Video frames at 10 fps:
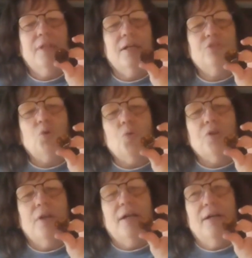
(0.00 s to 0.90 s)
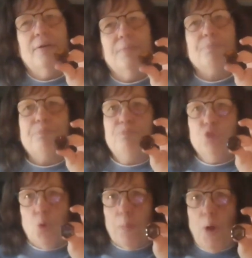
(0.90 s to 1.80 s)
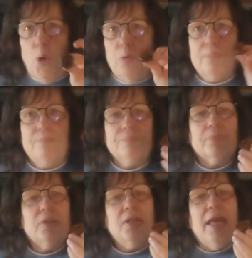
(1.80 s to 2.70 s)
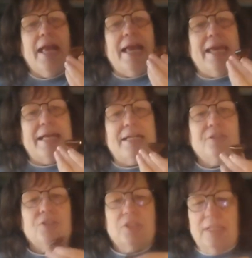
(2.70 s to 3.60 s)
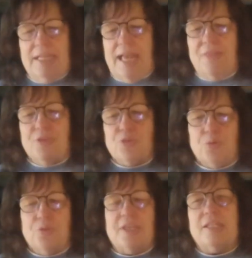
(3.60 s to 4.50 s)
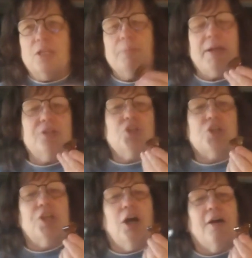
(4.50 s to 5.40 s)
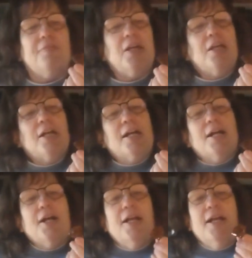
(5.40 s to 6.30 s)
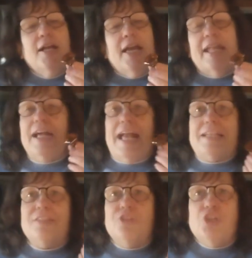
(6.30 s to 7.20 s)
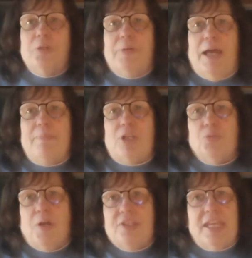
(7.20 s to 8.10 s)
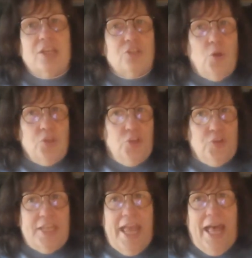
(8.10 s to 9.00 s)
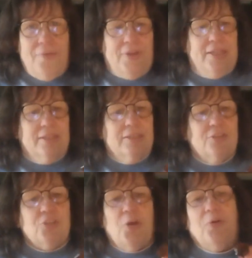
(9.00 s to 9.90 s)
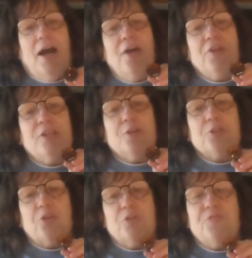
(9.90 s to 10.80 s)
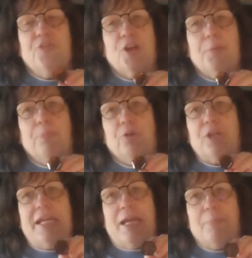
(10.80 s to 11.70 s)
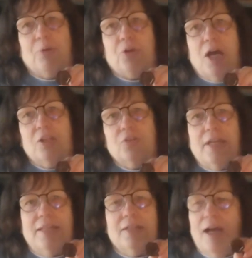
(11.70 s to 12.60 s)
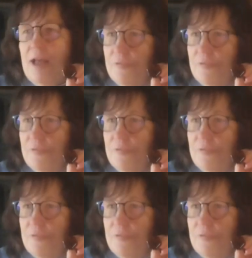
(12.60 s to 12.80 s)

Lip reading: drawer pull, and it had the screw thing in there, but I took it off. And I asked the gentleman how much it was. He goes, "Oh, you can have it." So I thought that was cute. It's very pretty amber color, and I have